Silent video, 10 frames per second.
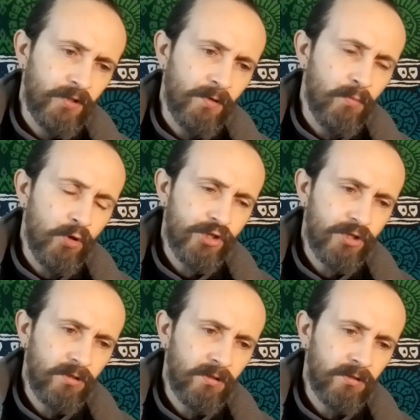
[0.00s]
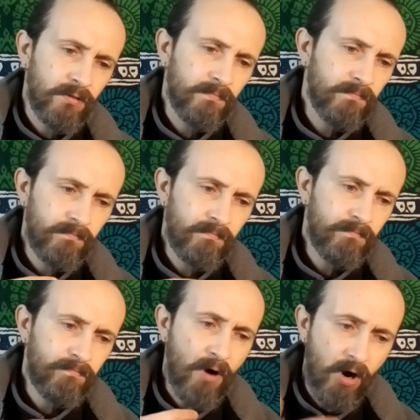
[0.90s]
the emotional
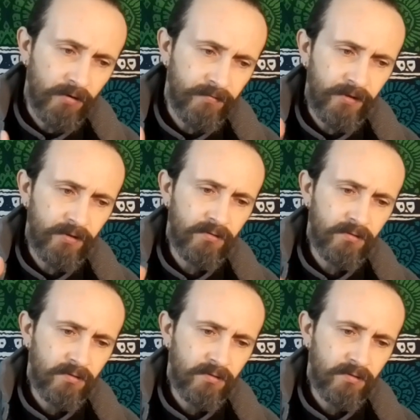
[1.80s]
part of you.